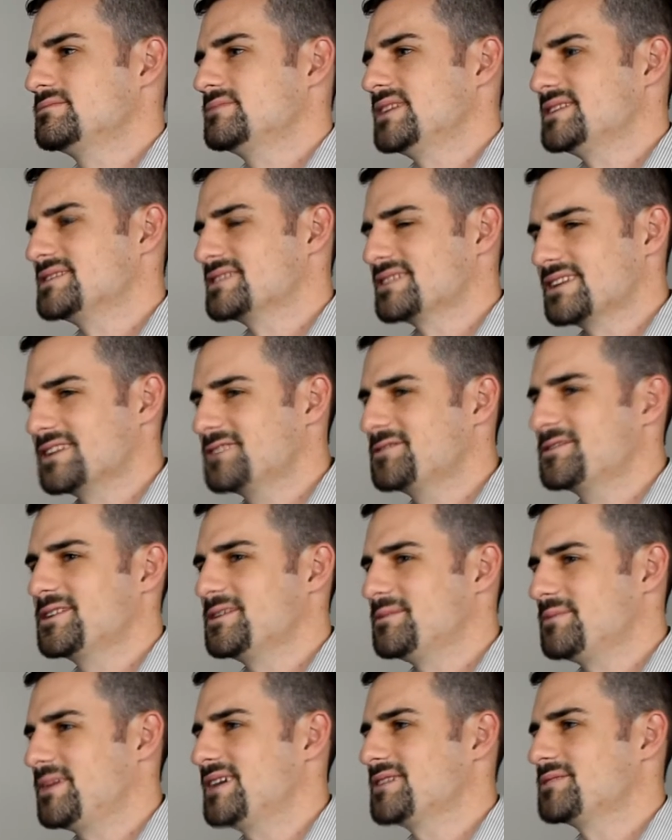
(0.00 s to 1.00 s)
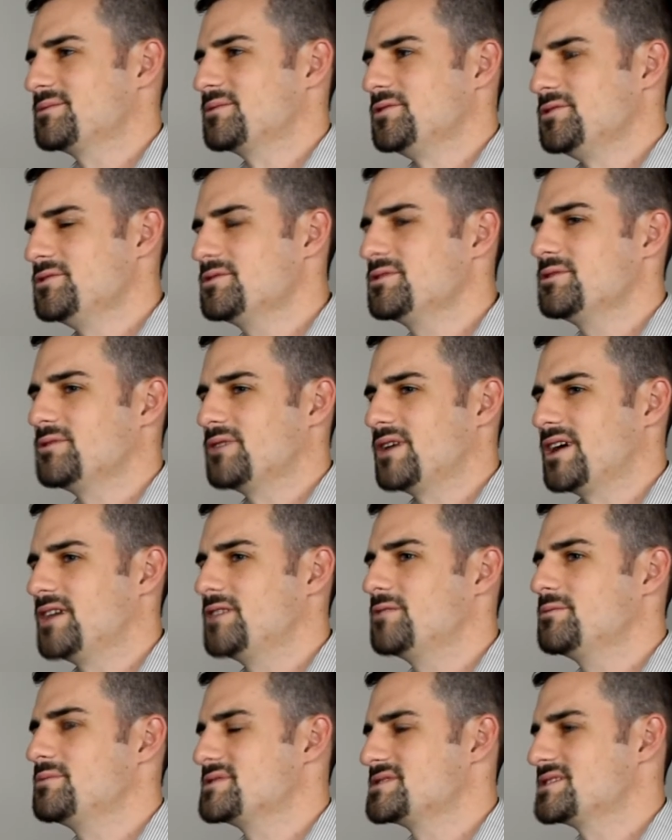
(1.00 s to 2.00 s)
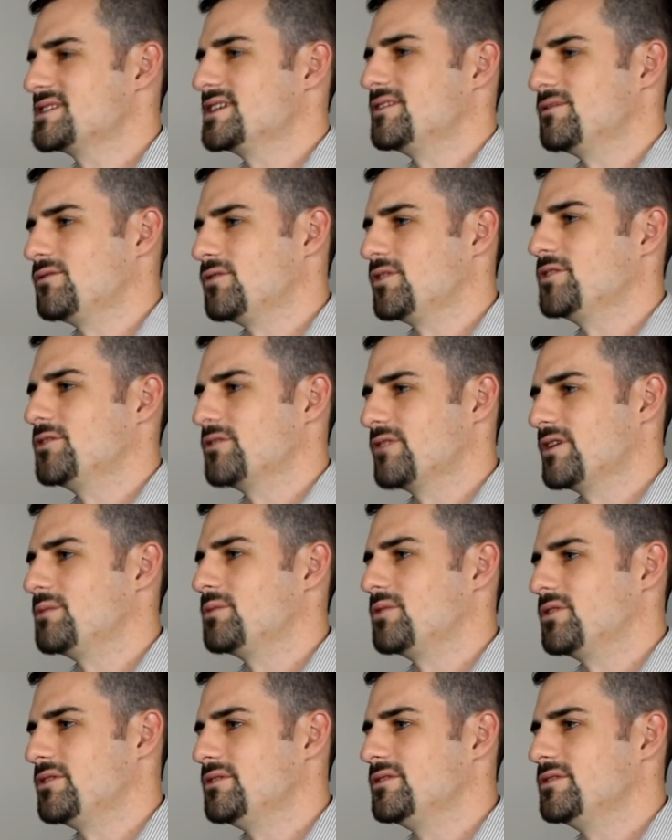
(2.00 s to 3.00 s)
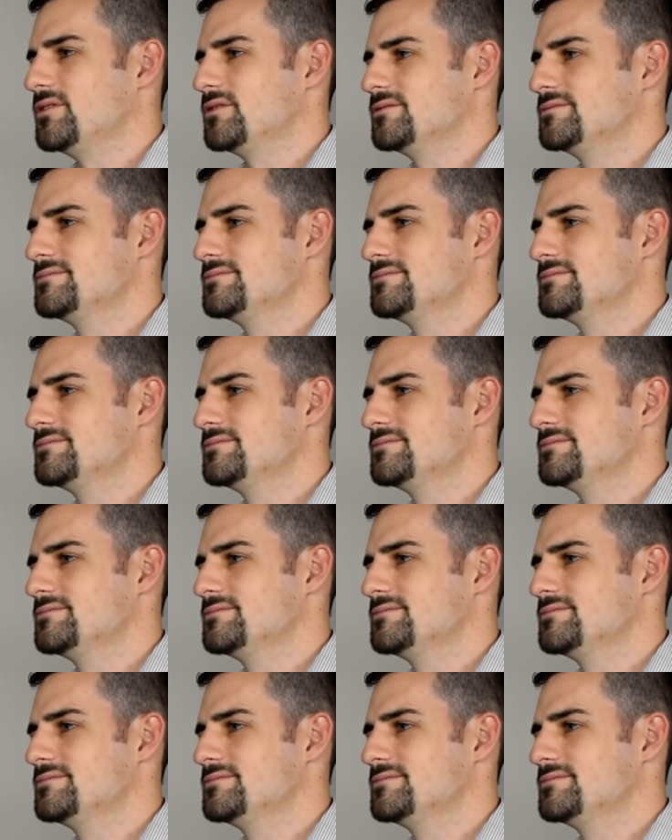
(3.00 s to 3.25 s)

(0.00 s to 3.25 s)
It's literally impossible. You can do 100% of what you're able to do.